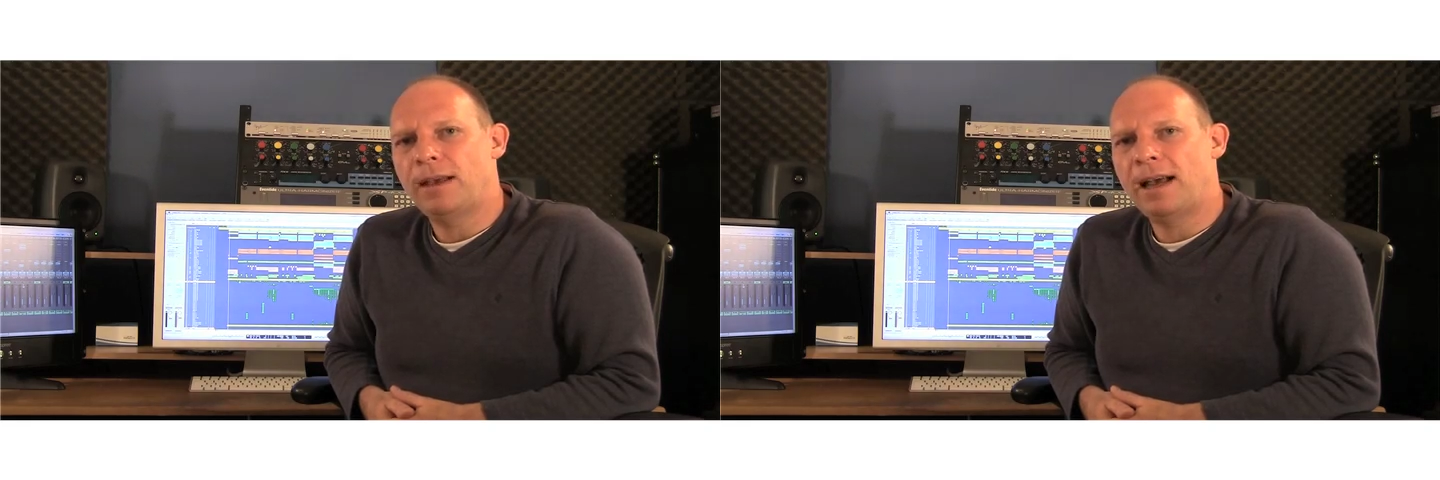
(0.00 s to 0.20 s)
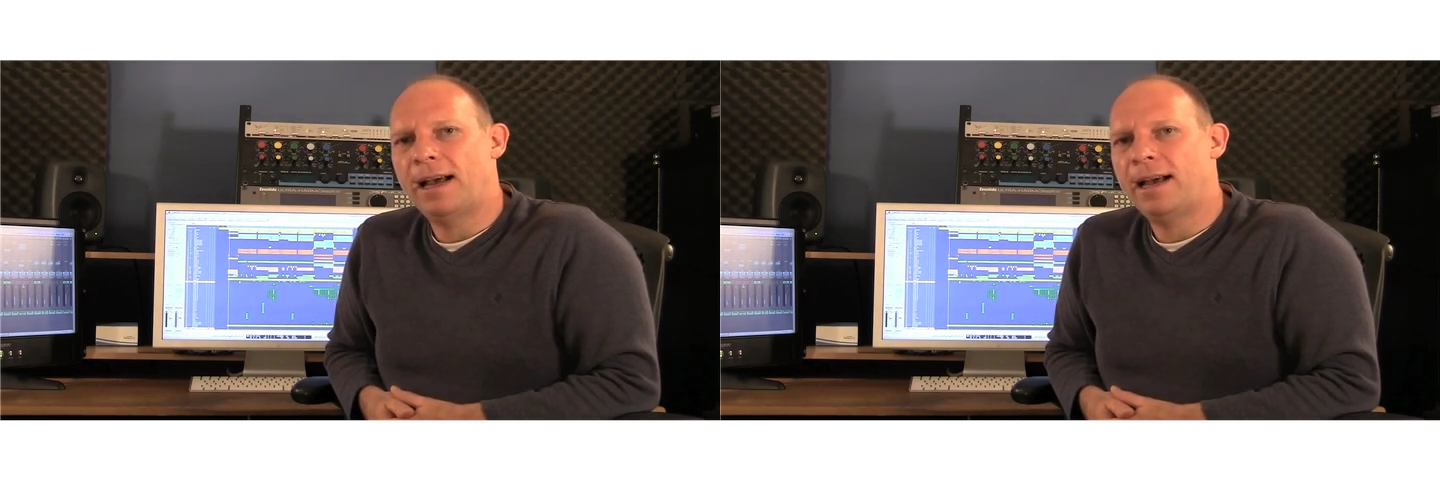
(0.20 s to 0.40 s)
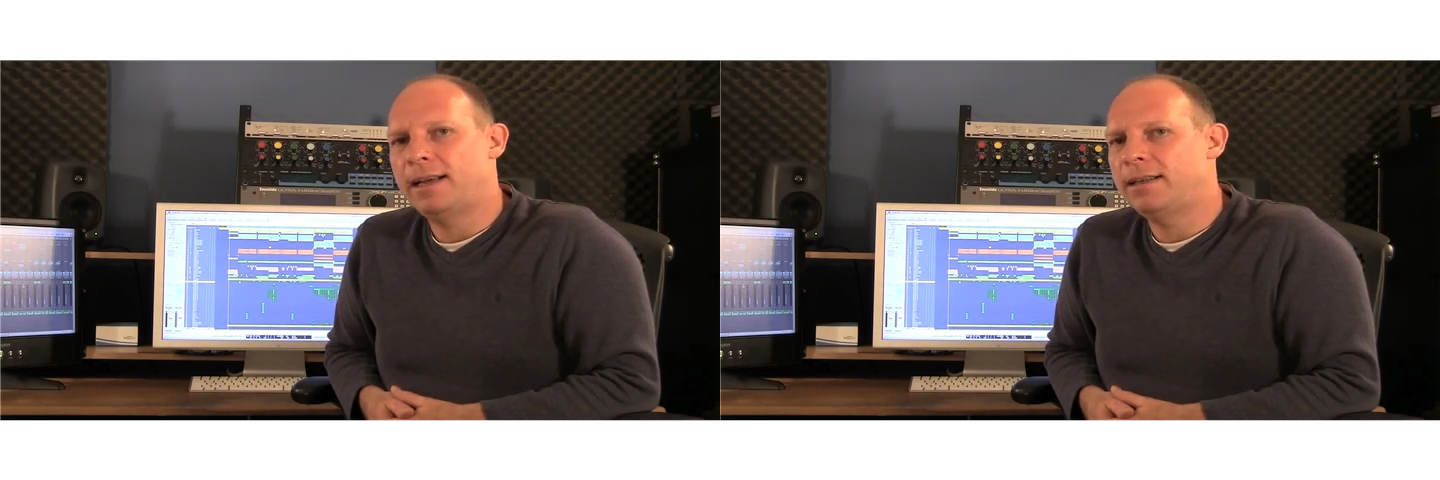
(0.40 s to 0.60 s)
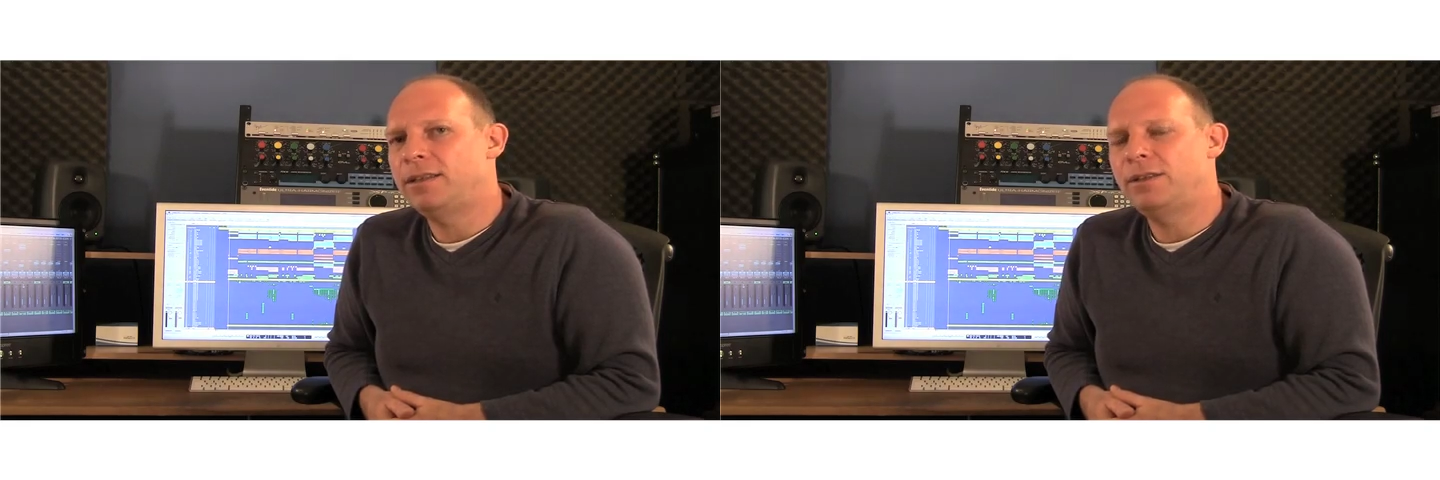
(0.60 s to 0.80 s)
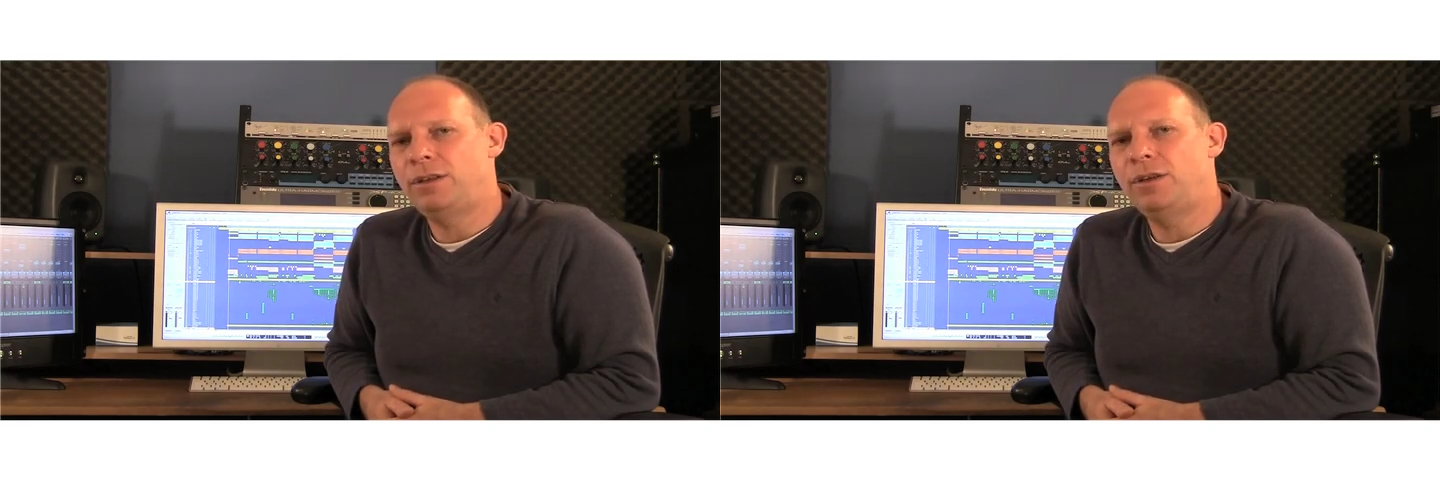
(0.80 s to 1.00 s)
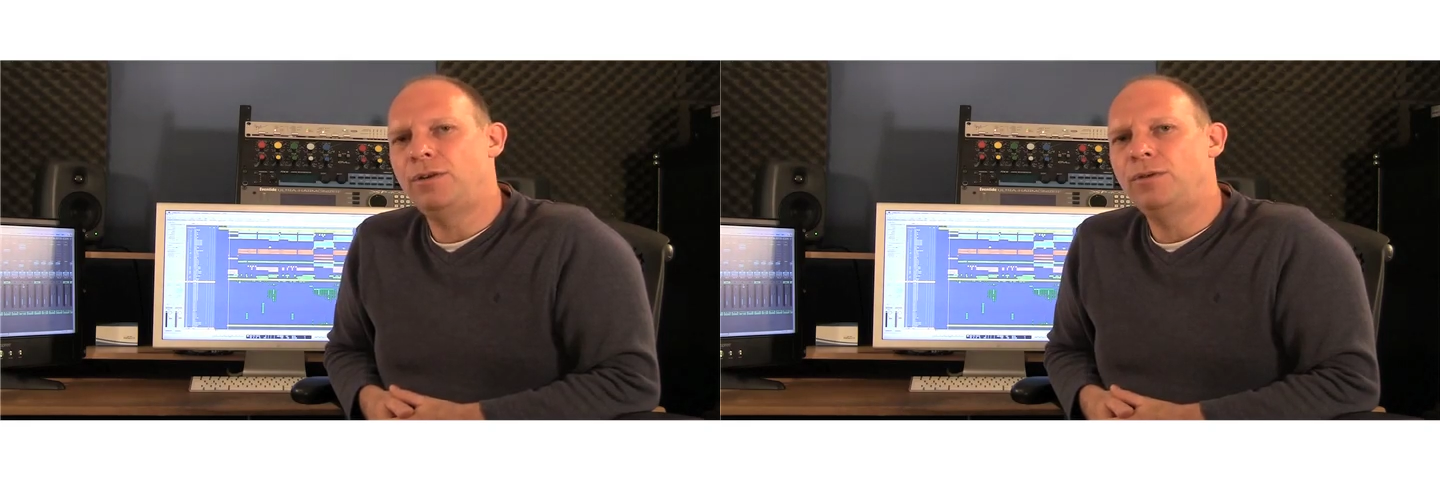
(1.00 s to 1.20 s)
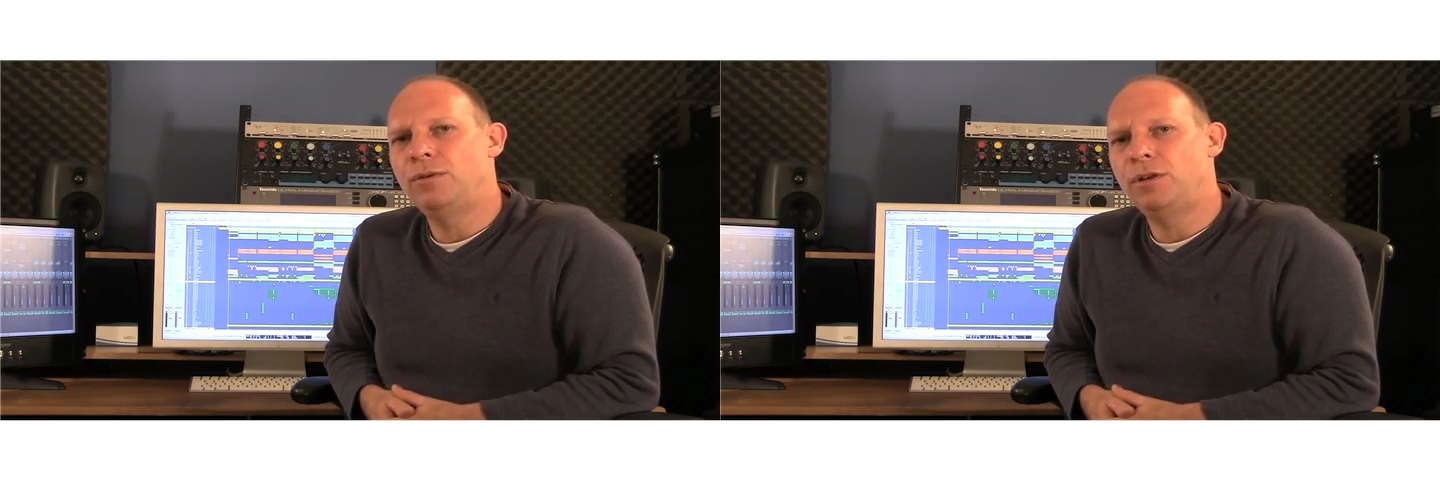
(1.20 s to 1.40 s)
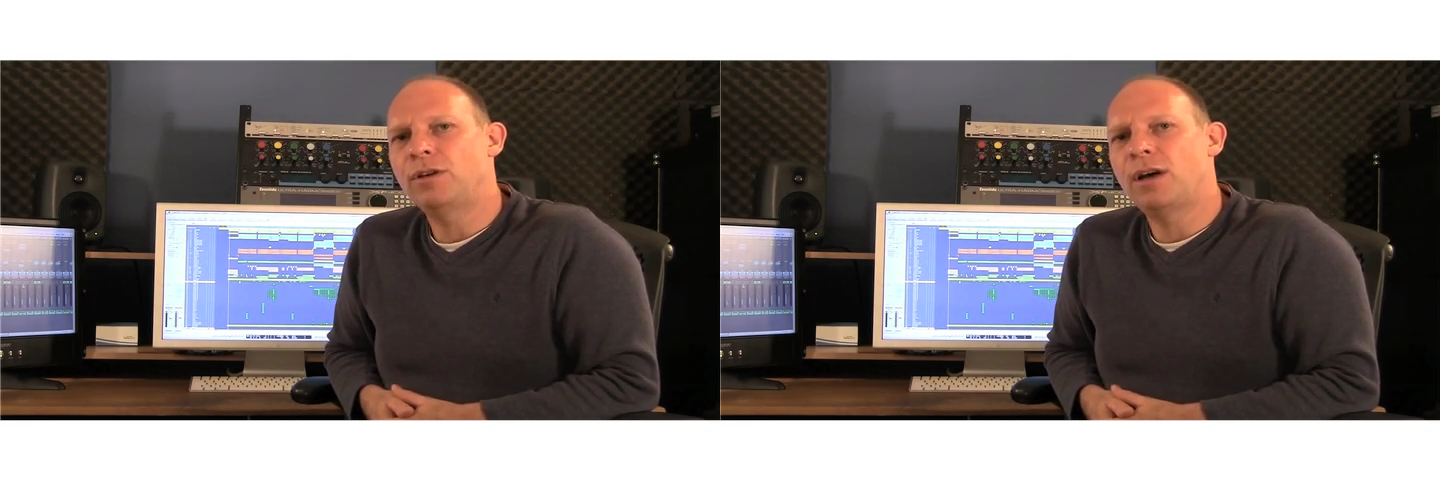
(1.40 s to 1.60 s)
and you
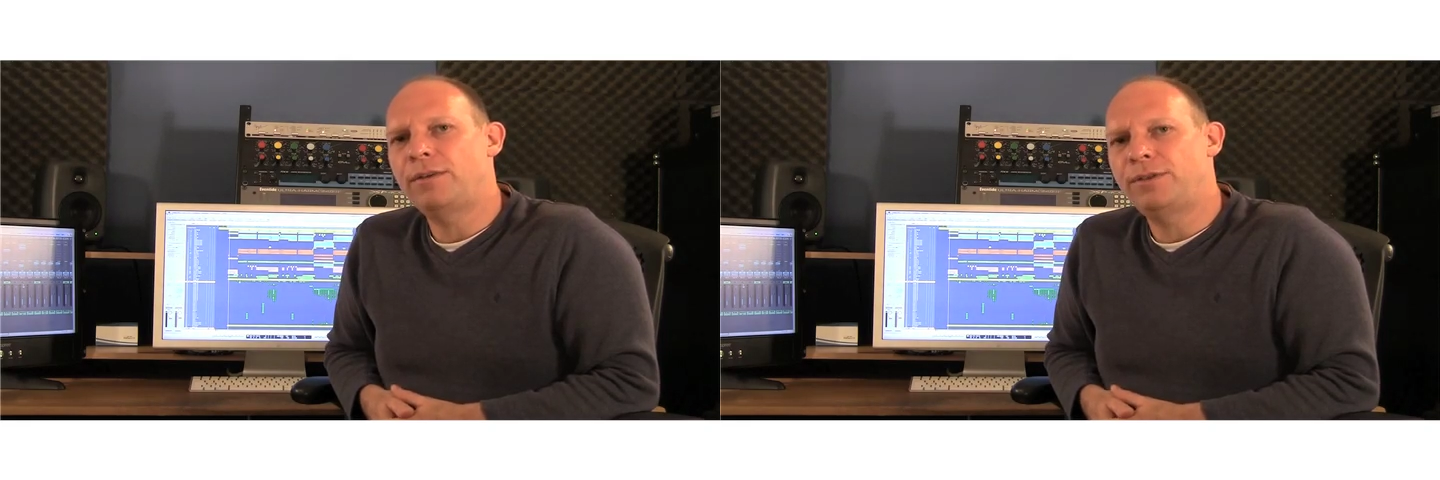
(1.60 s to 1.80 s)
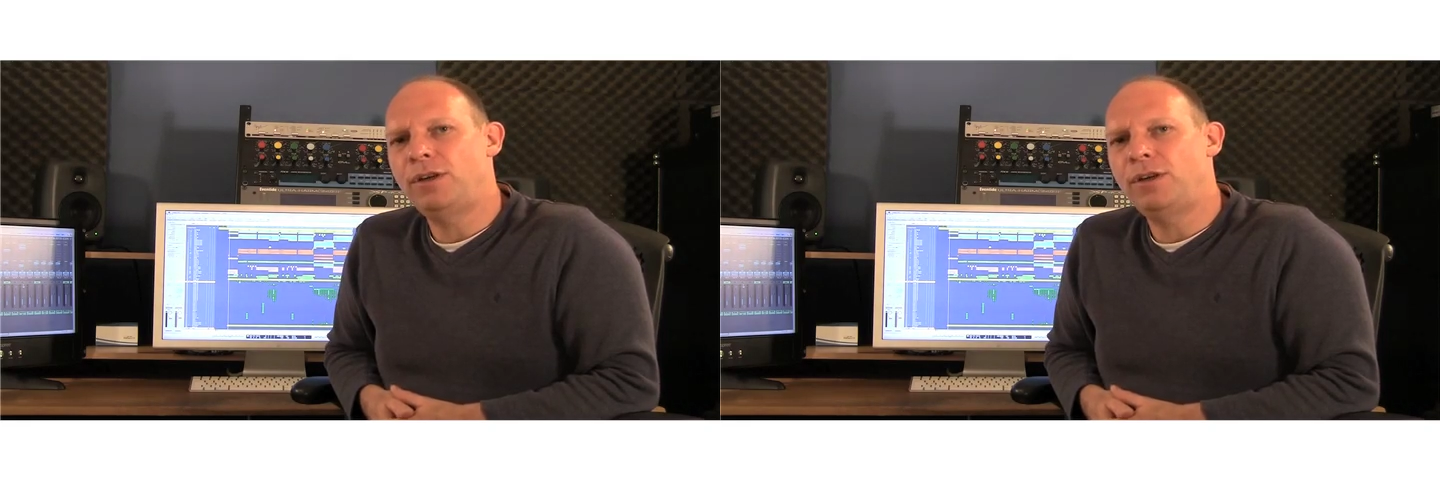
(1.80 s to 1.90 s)
look after